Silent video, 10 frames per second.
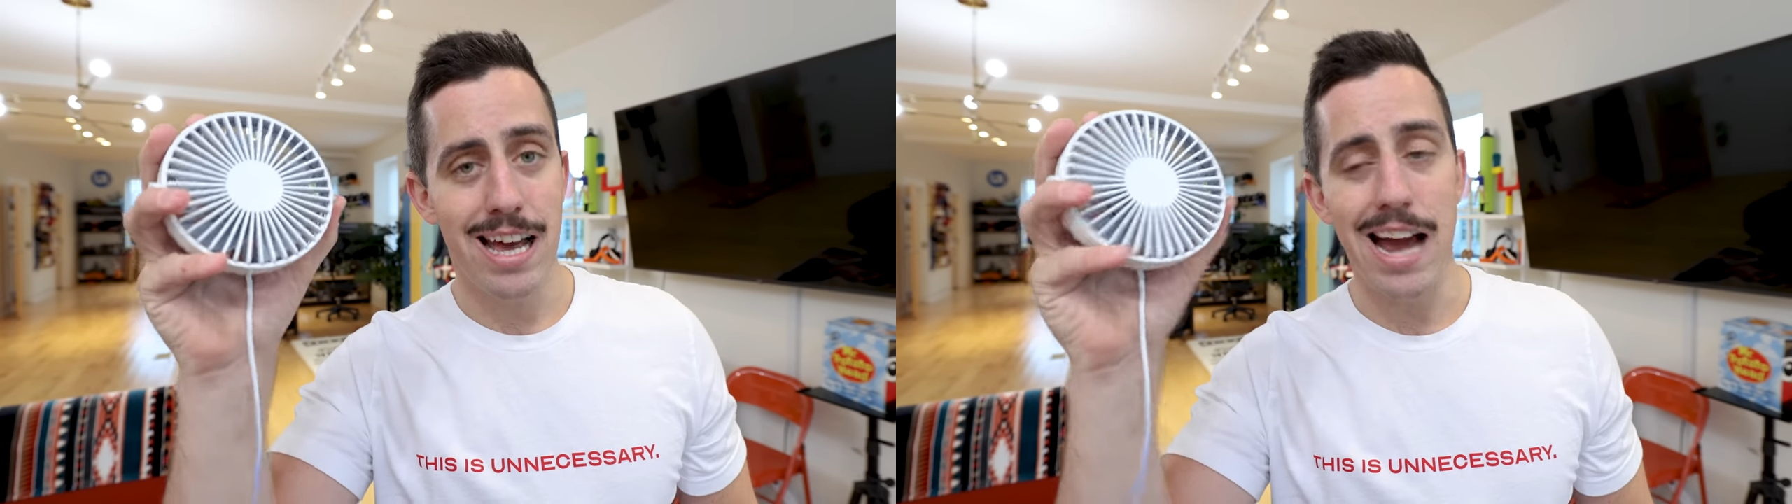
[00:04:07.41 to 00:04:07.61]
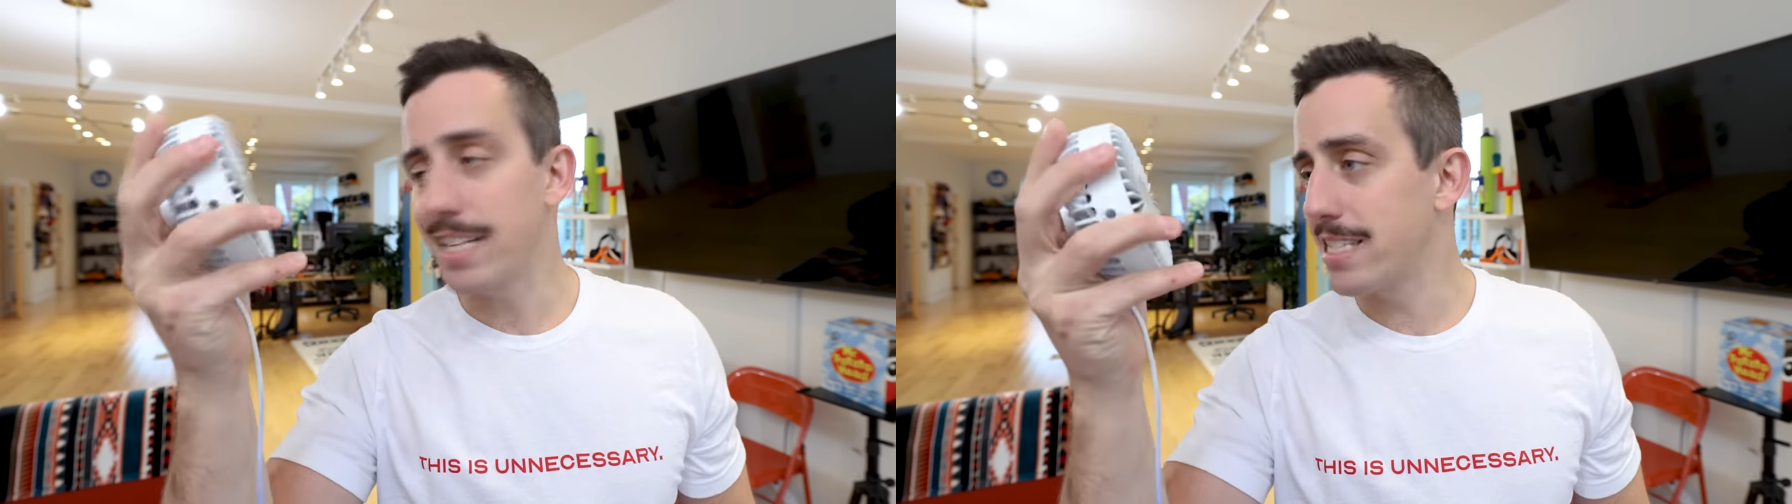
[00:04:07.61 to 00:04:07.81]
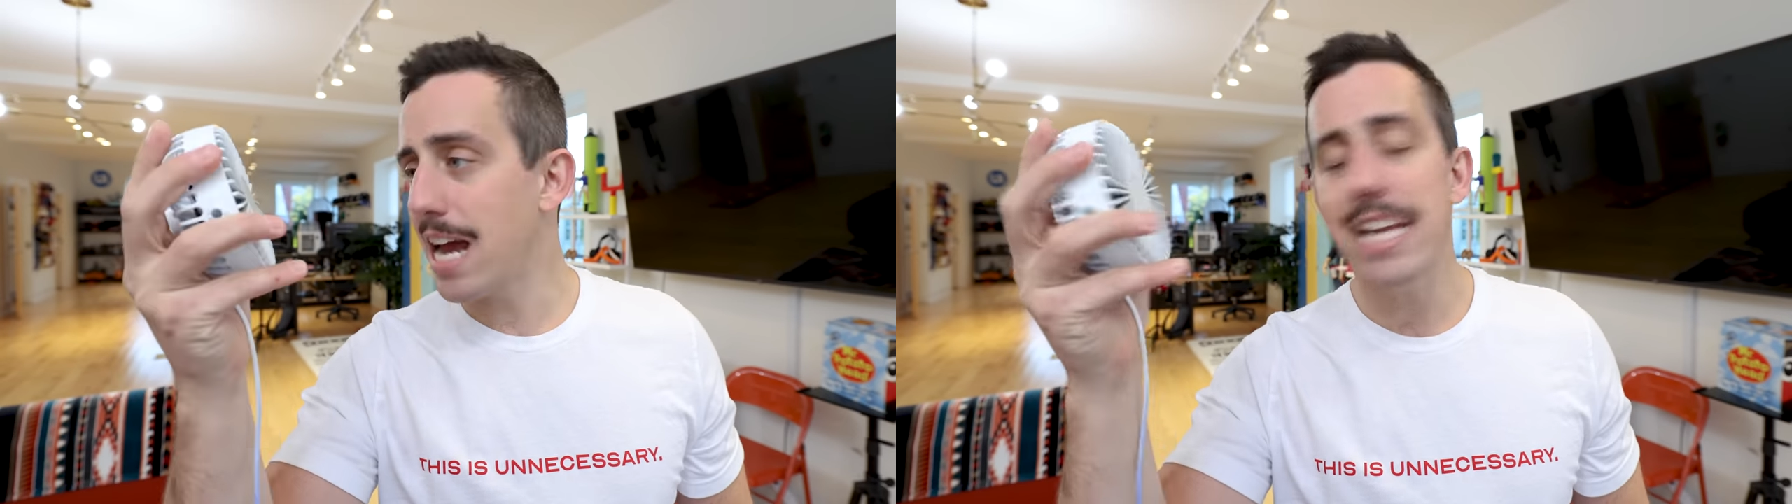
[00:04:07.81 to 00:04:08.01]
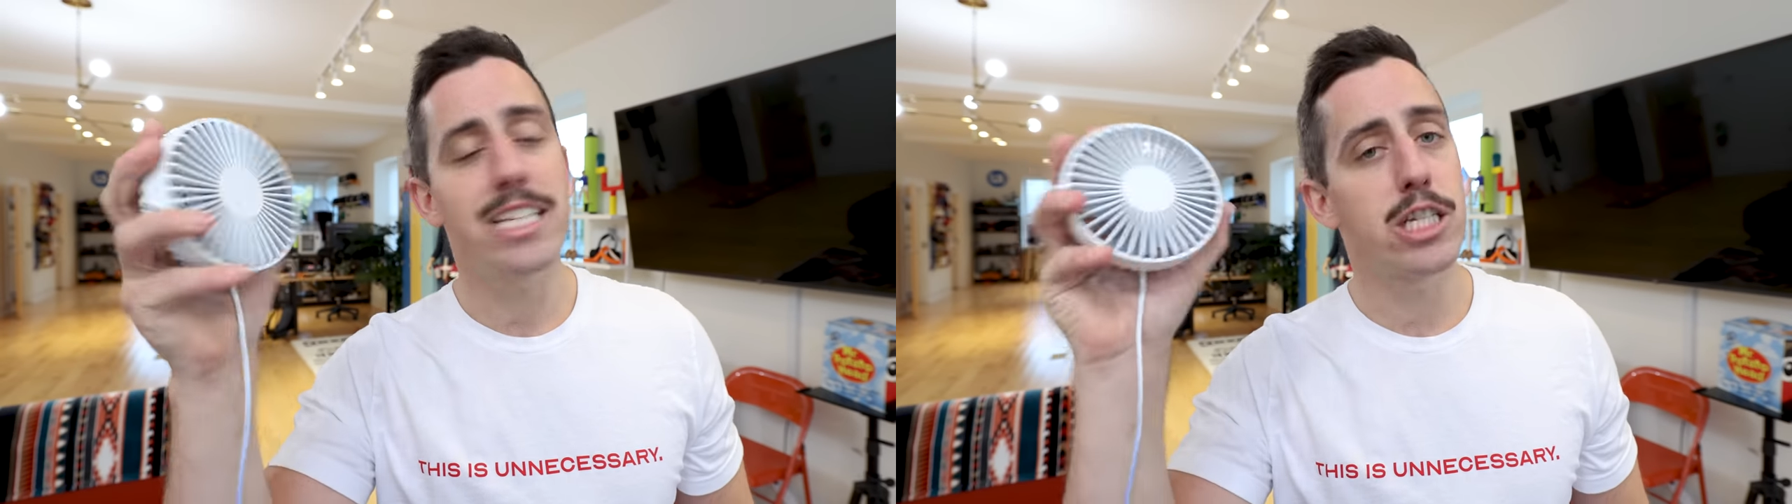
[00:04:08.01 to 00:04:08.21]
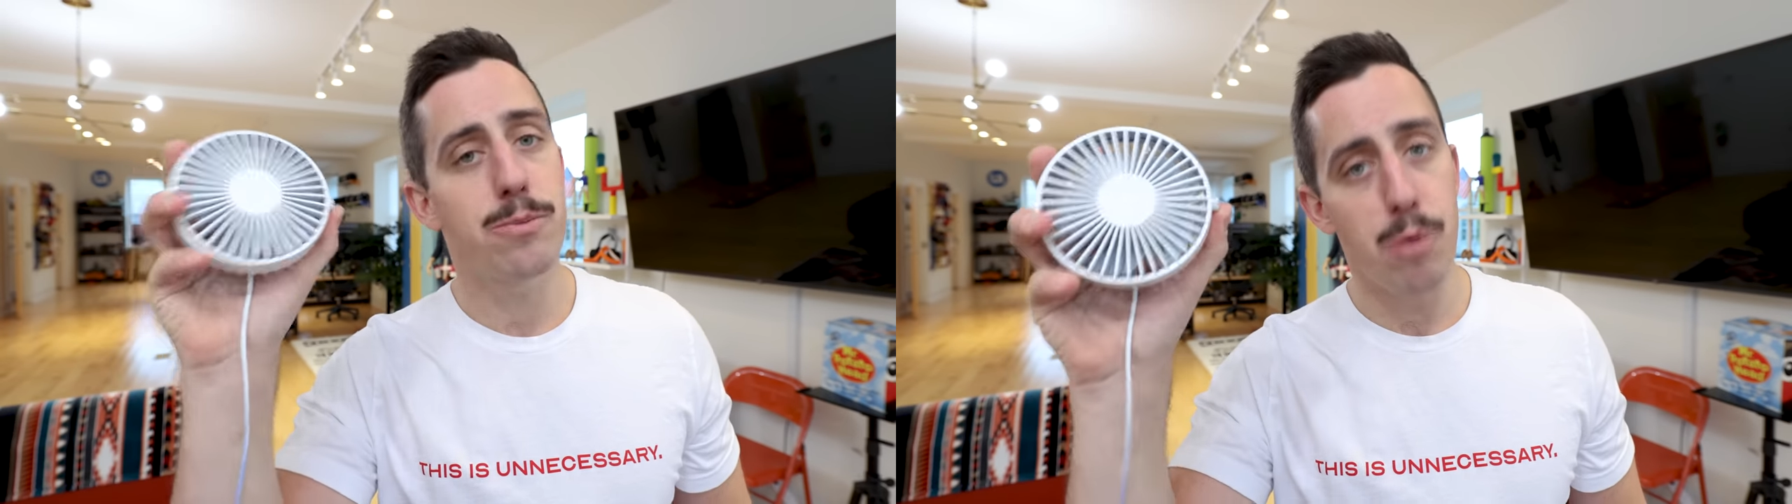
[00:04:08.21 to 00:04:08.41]
I
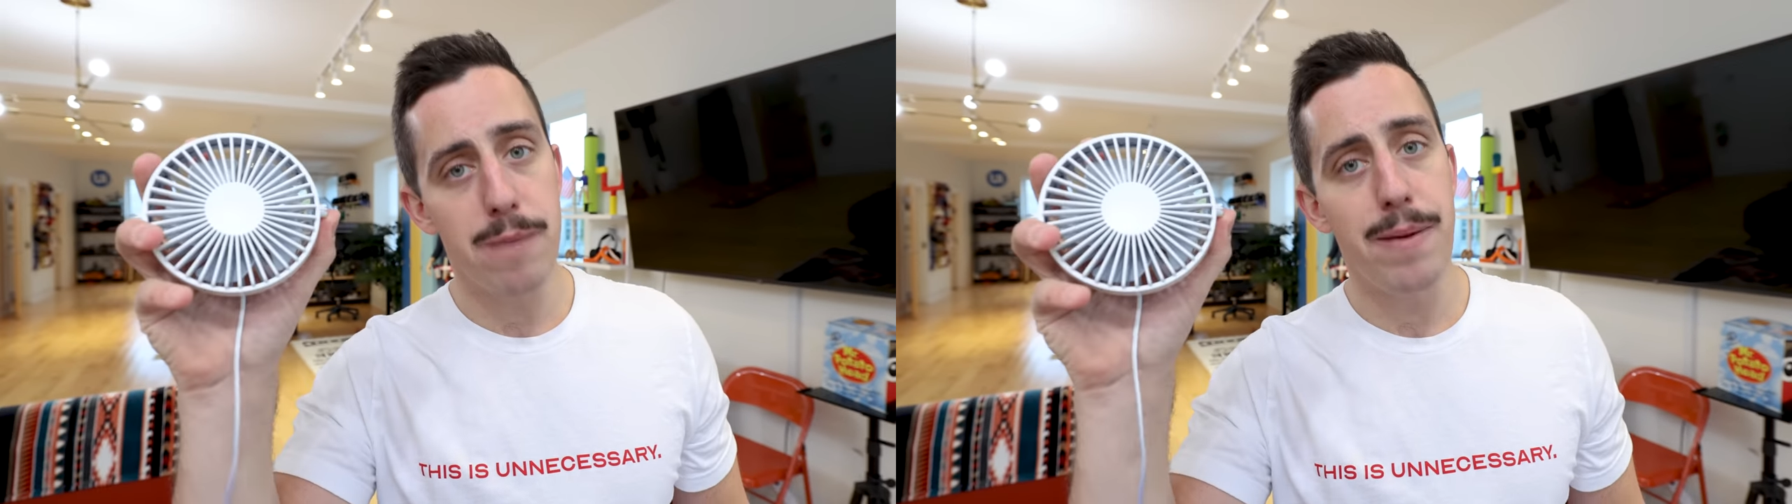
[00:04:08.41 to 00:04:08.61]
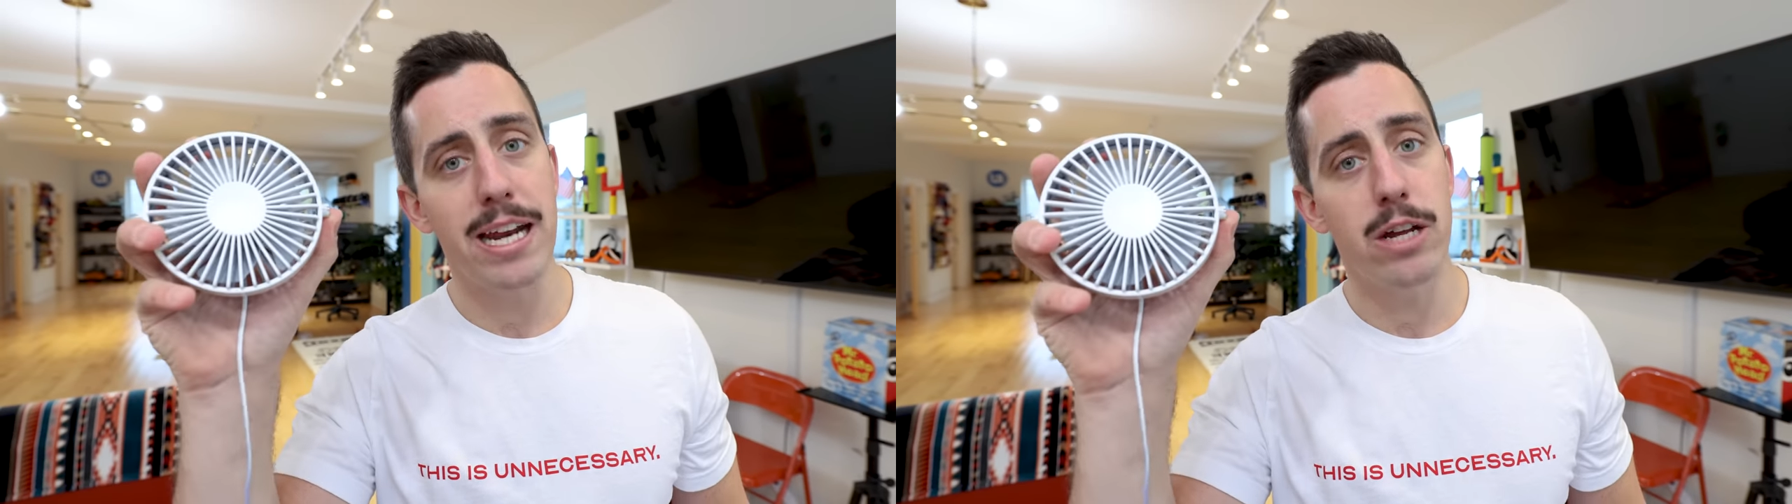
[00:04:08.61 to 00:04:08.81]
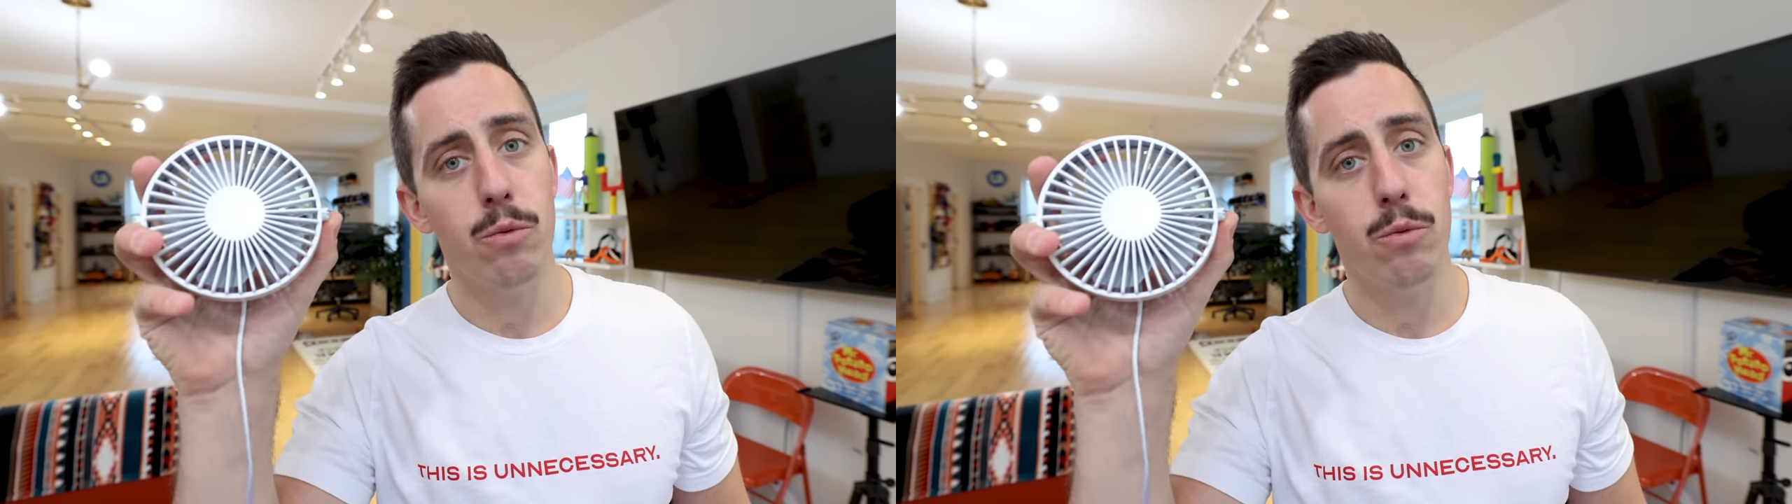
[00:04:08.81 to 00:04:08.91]
decided to spray paint